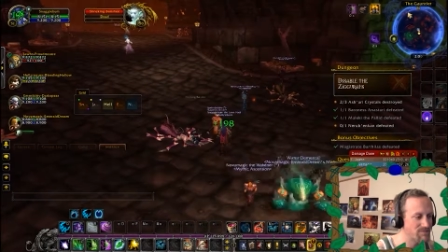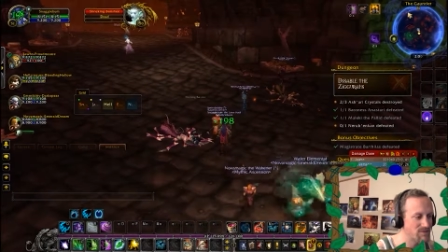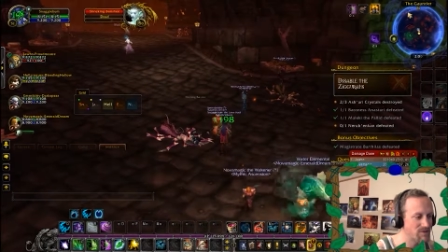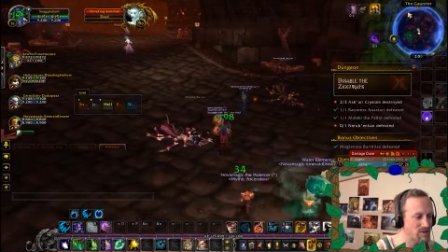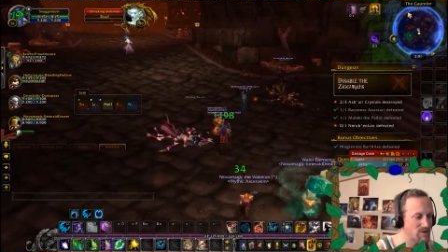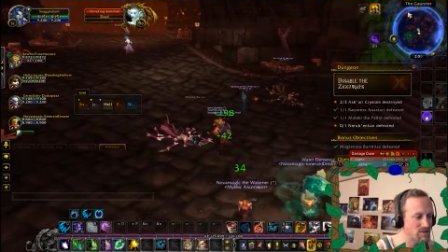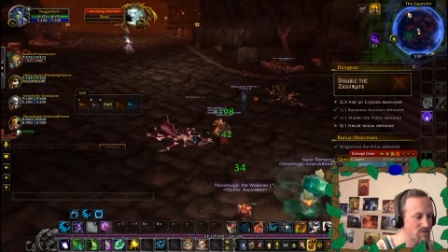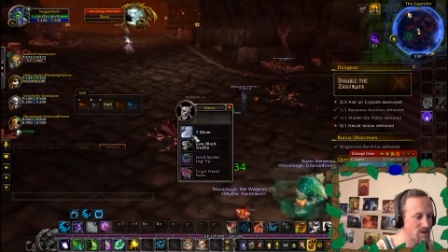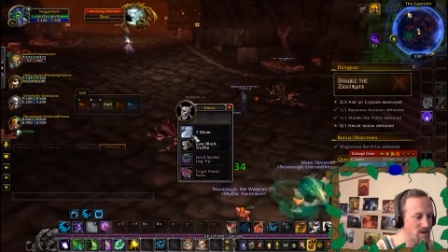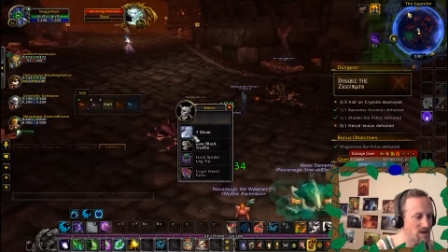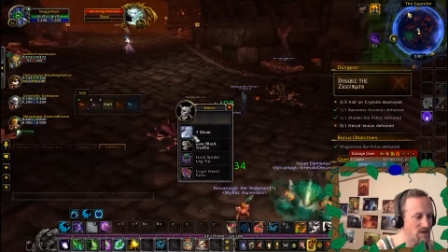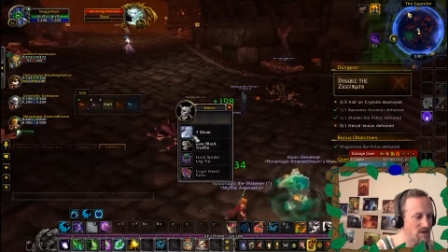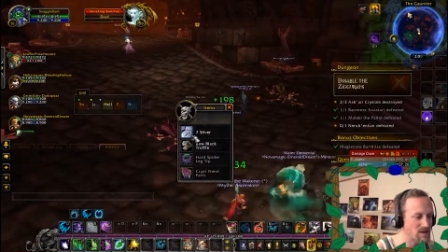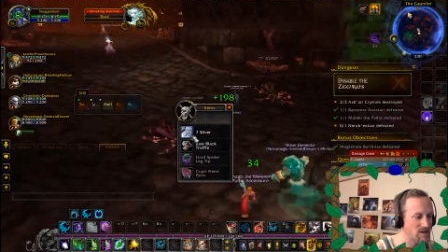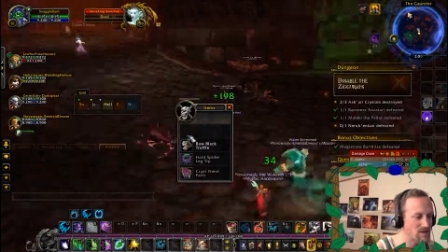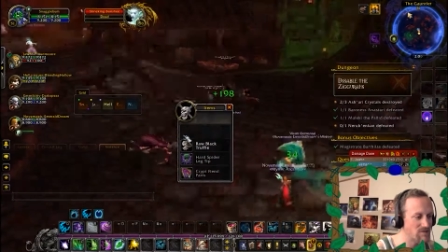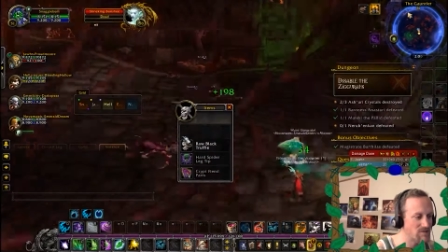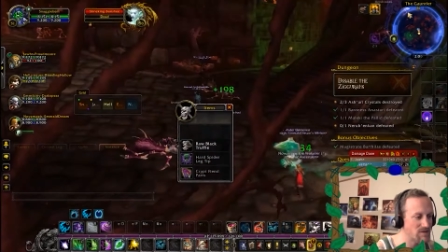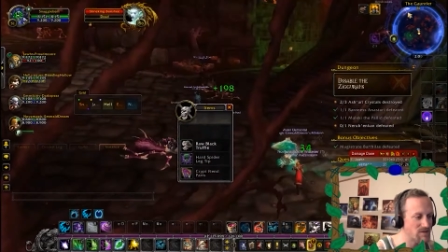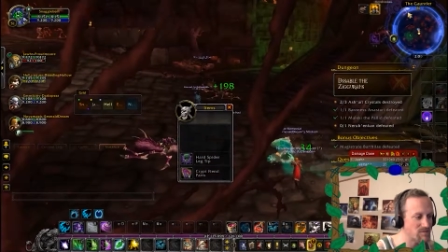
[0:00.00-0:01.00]
Oh, what? You
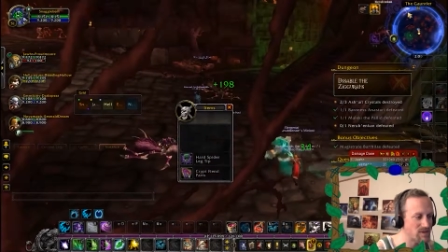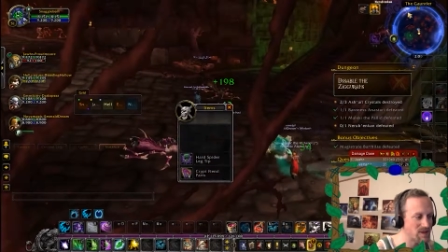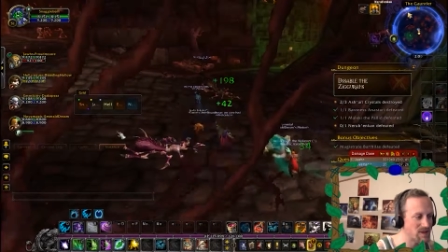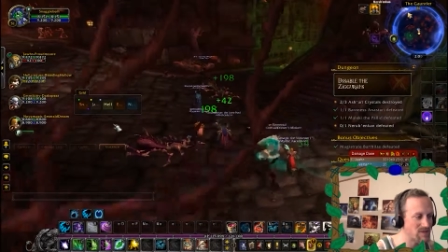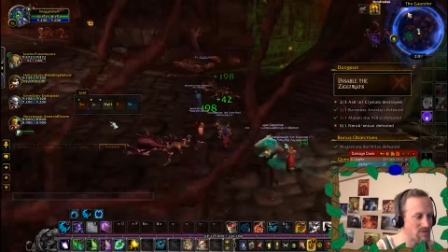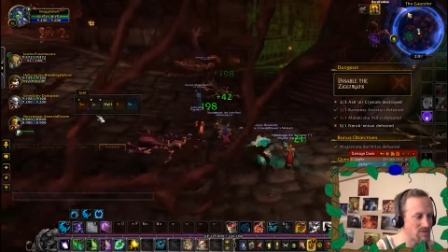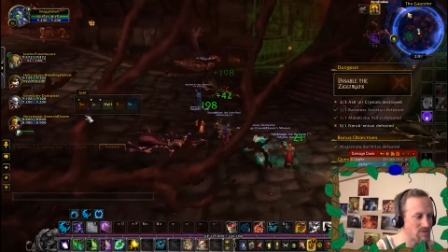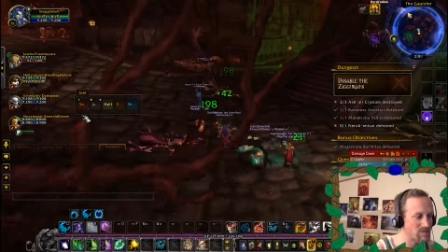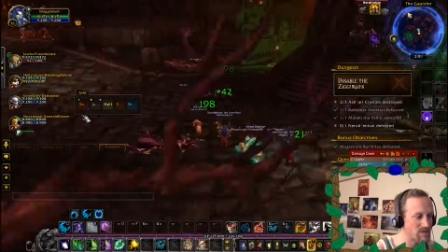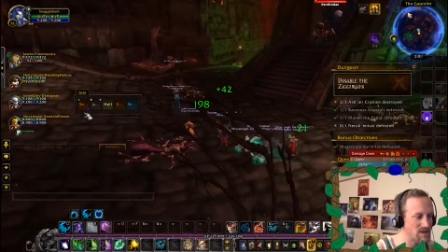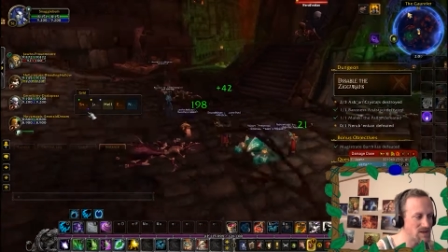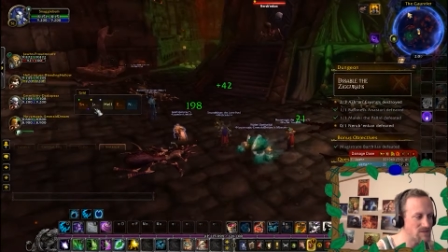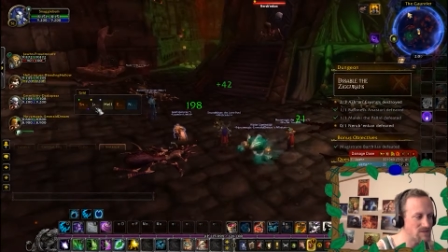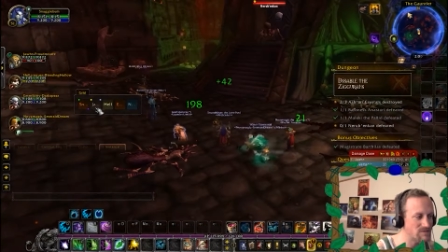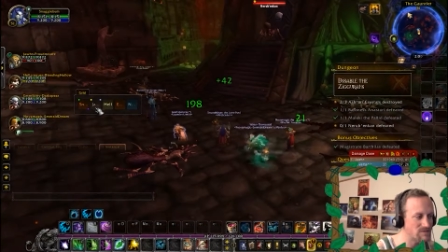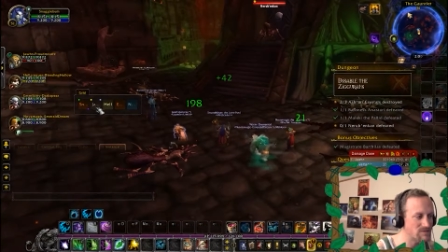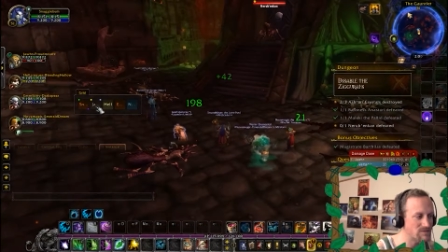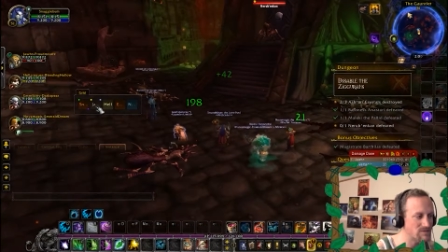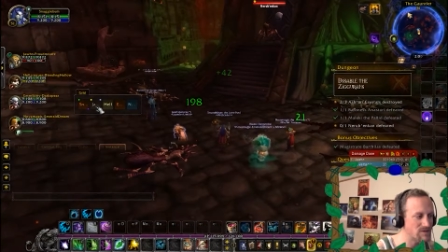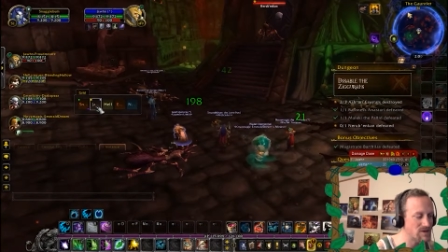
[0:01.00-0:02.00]
don't want to make a speech
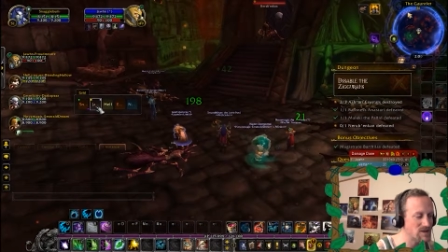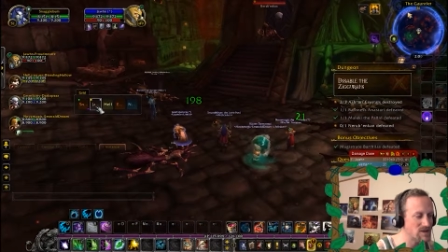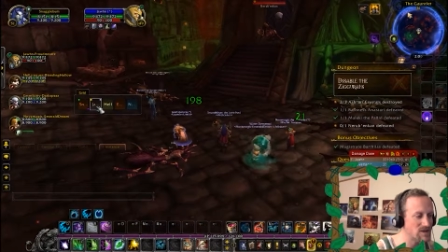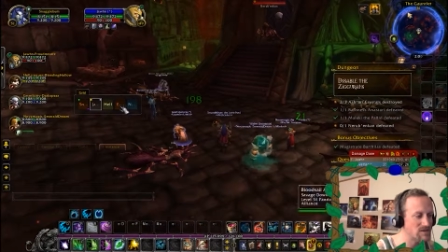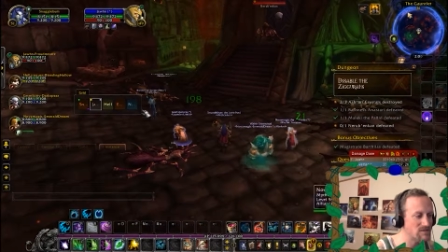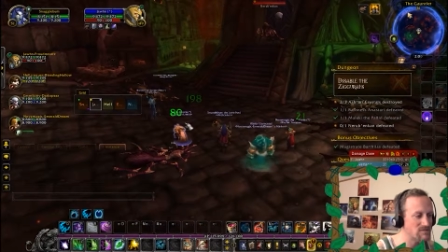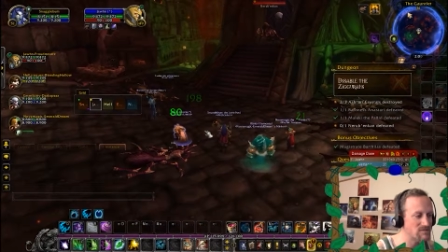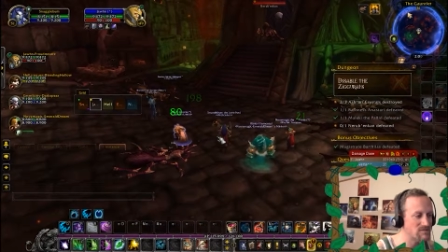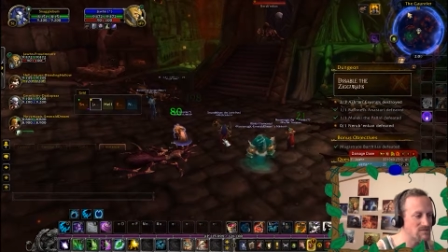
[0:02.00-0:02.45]
before you